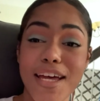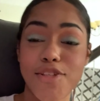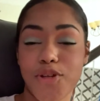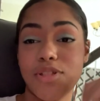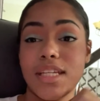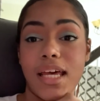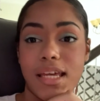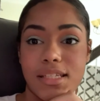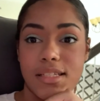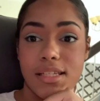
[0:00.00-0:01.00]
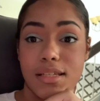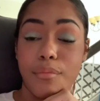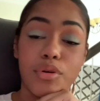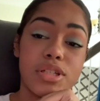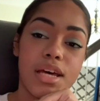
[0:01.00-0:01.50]
So today is
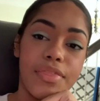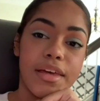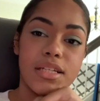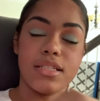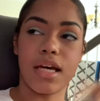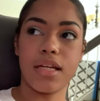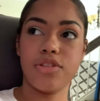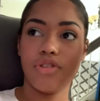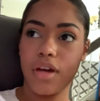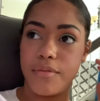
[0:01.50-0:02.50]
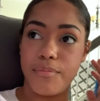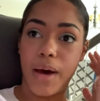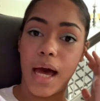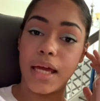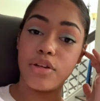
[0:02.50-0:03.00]
December 10th. I decided to
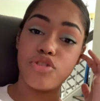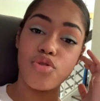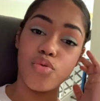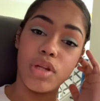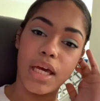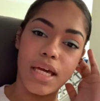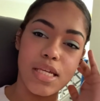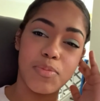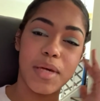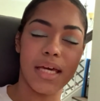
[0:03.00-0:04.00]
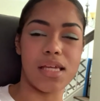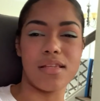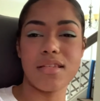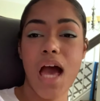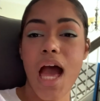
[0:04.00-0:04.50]
combine 2 days
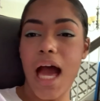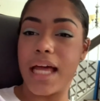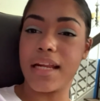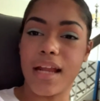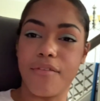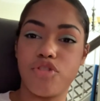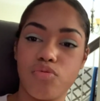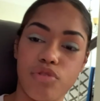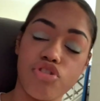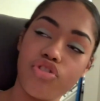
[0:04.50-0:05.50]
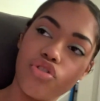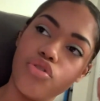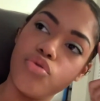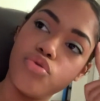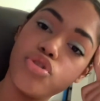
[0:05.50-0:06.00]
because I didn't have too much to
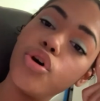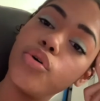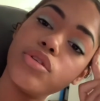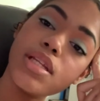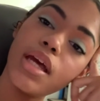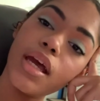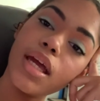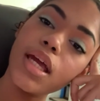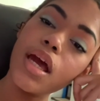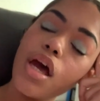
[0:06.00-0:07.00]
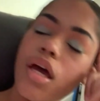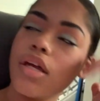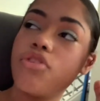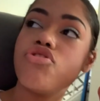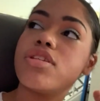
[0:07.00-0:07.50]
do. So today,
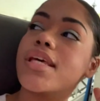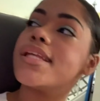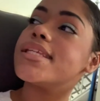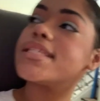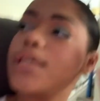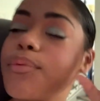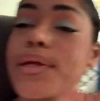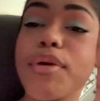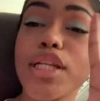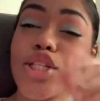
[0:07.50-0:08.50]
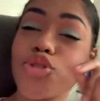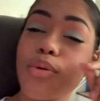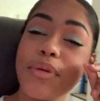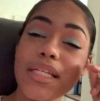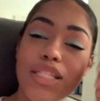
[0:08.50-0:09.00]
you're just gonna see what I'm gonna do. I'm
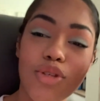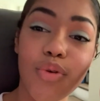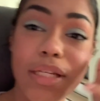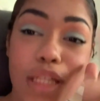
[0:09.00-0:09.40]
gonna take you guys